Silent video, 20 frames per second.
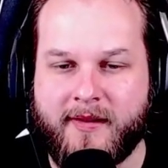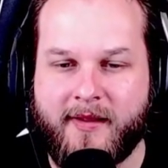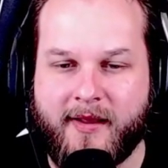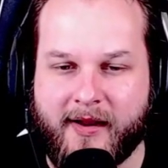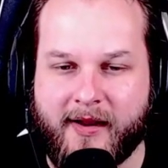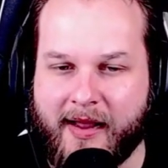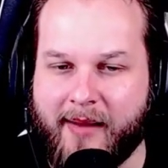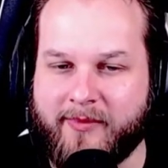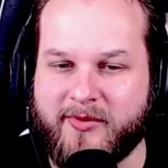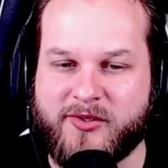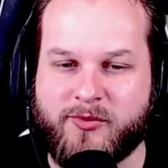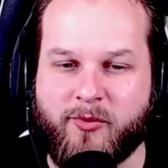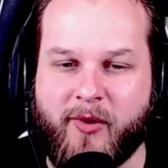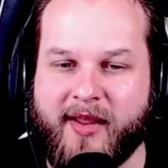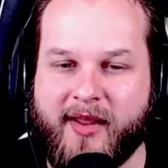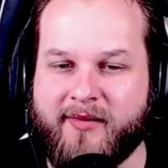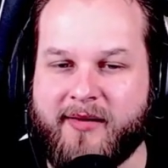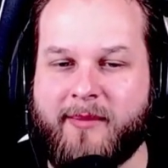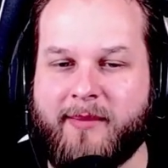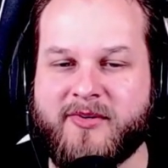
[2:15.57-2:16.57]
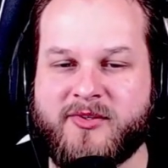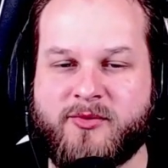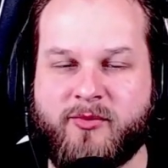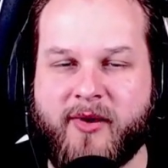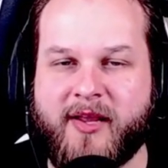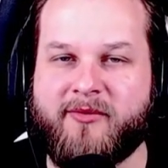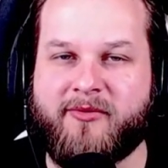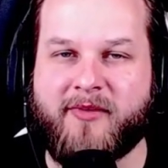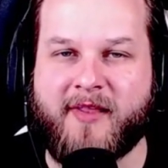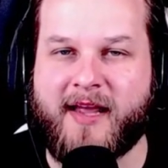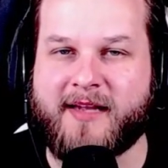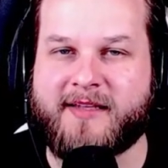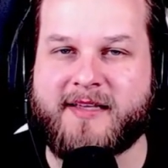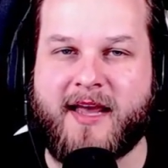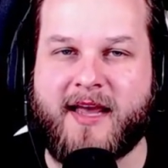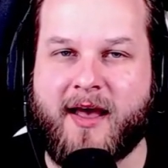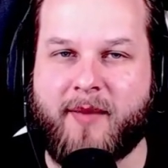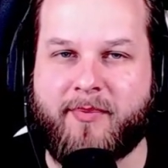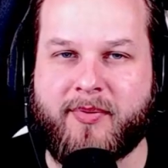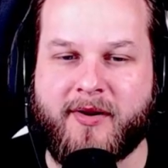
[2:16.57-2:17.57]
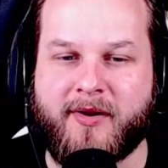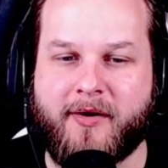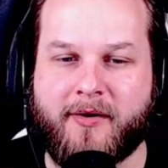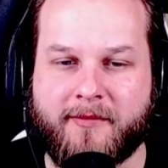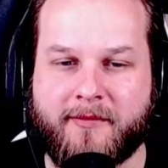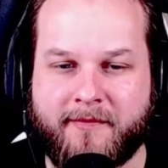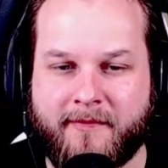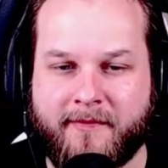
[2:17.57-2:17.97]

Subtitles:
And I'm just waiting for that to happen here.